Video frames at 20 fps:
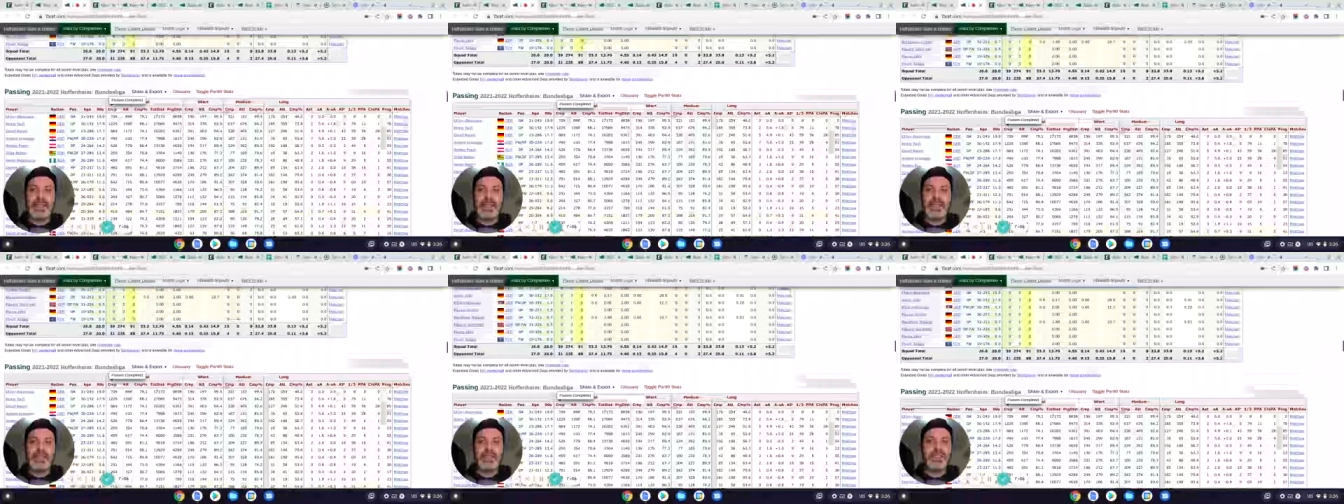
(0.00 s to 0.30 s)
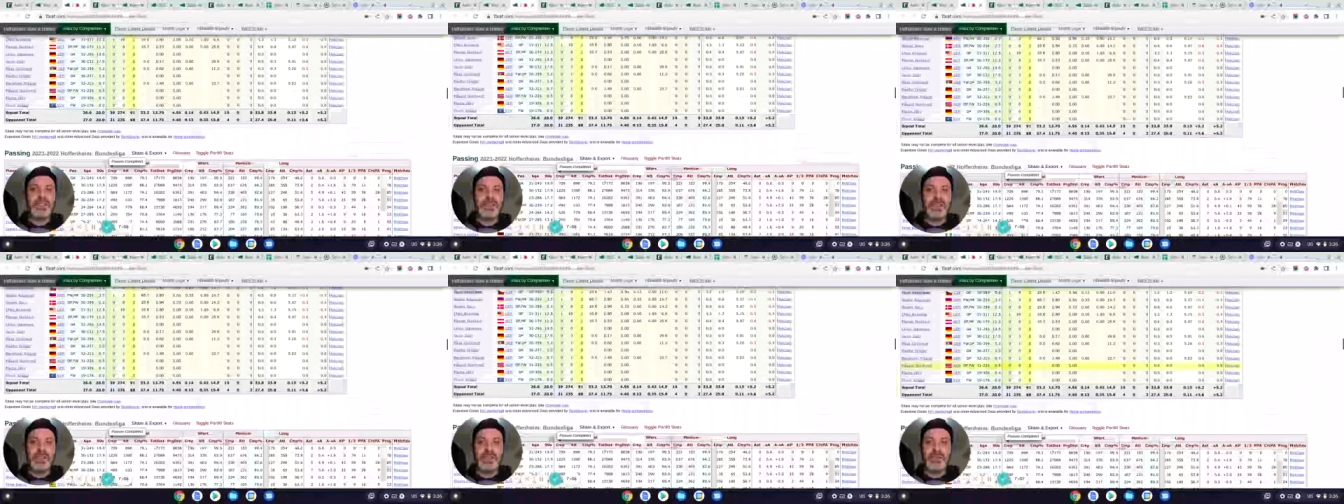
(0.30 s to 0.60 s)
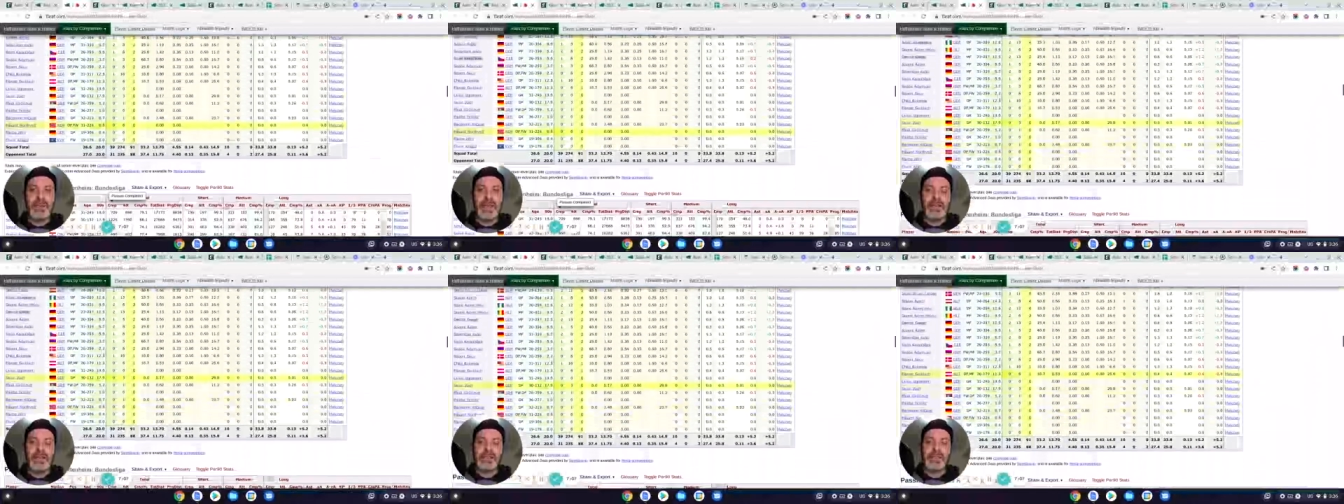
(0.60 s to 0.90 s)
that
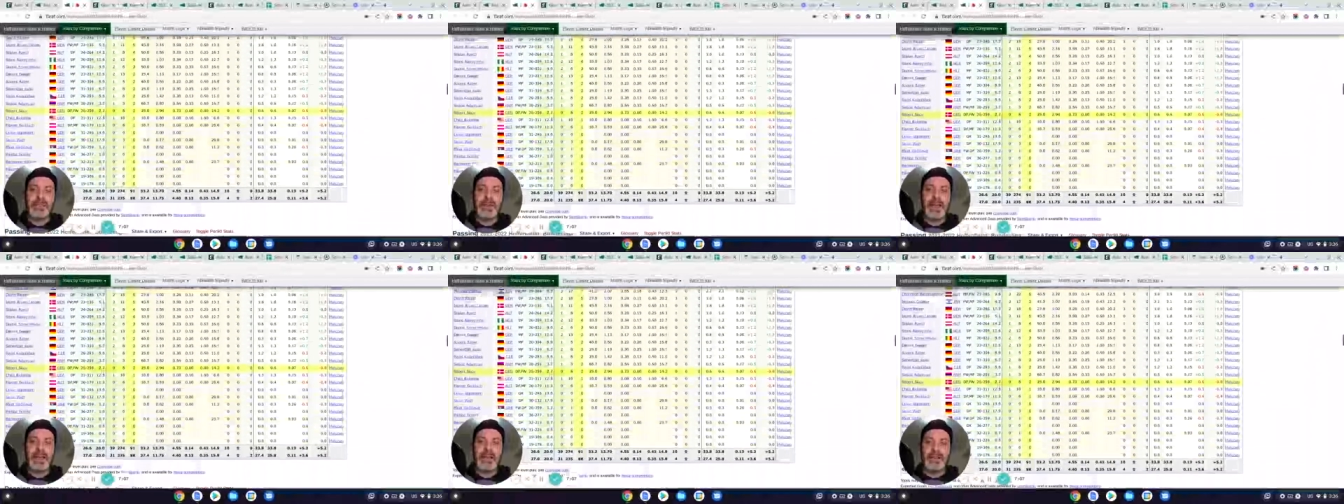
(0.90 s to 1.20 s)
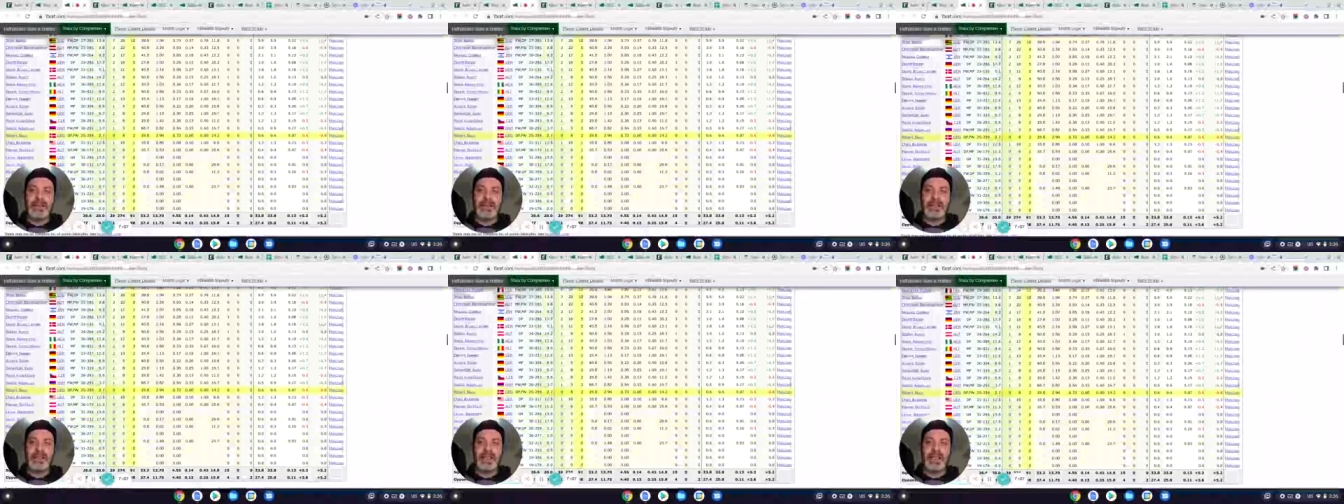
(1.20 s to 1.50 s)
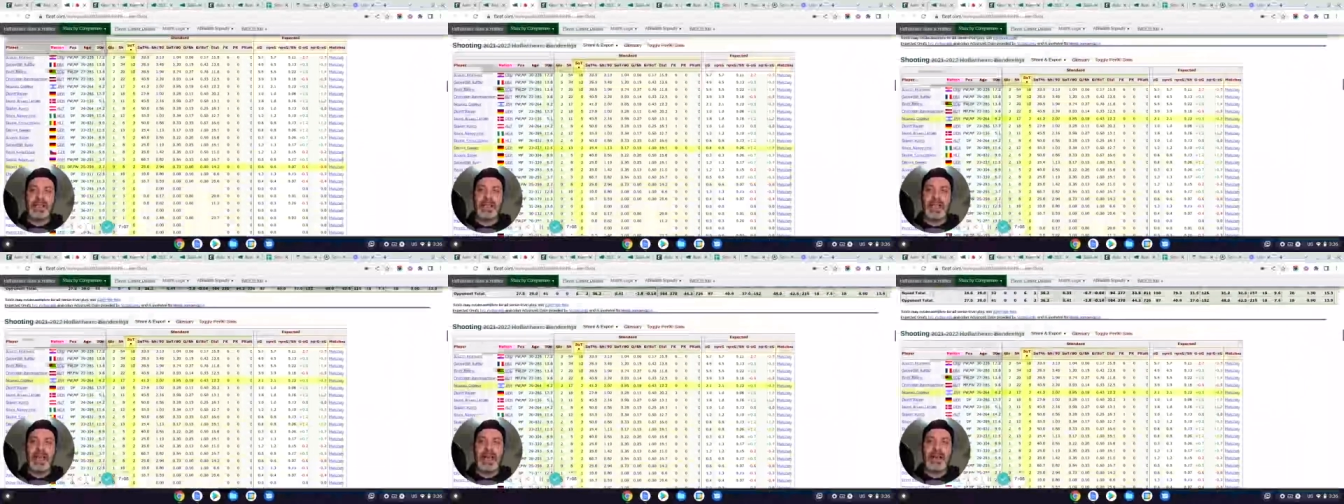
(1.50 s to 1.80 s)
should bounce back in the
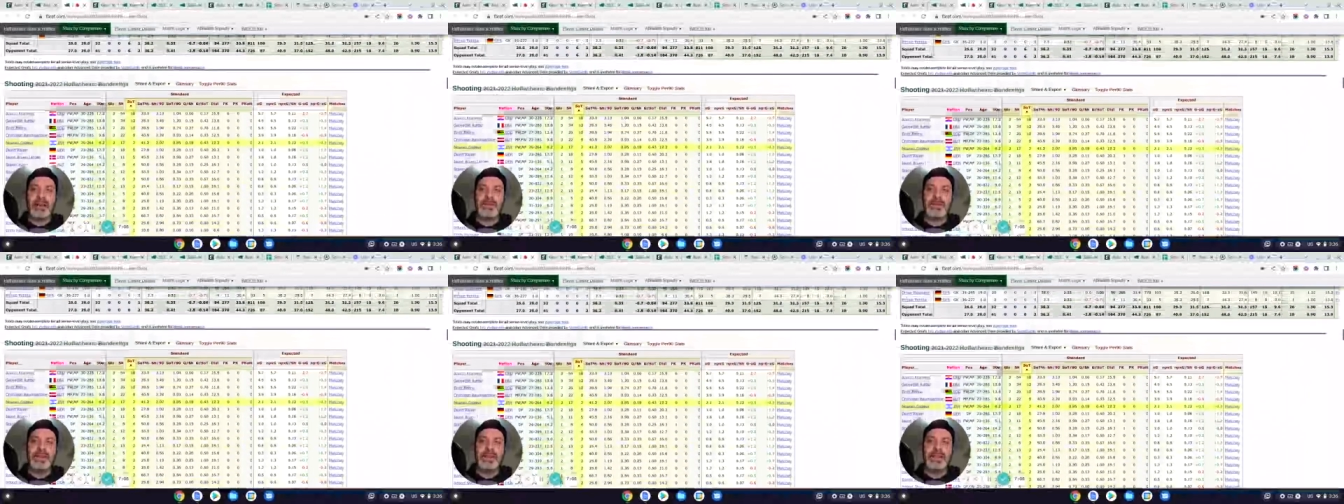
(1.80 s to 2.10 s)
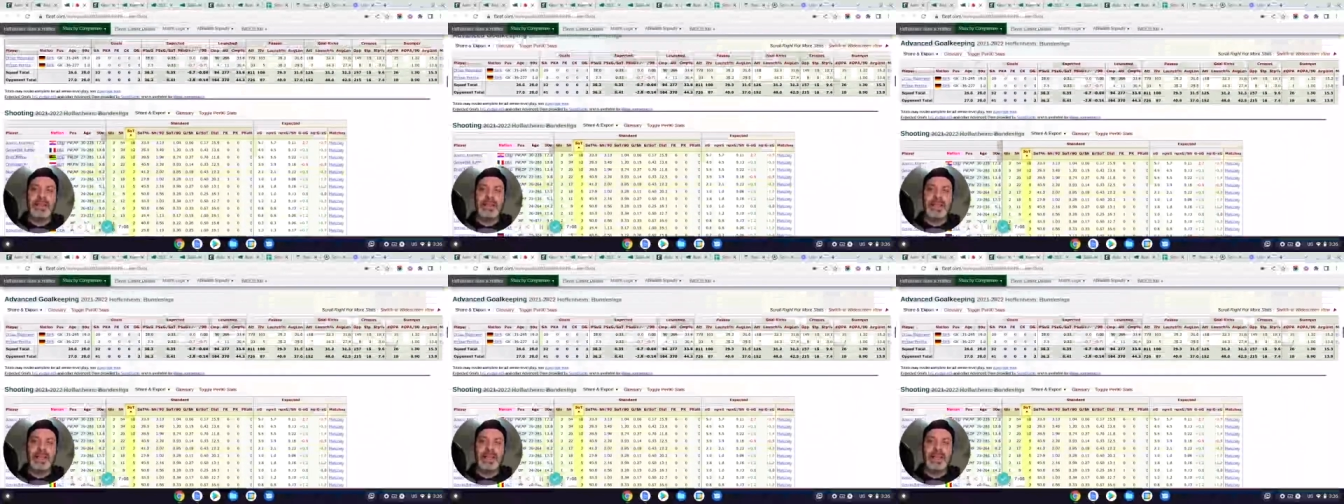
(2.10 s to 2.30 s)
second half.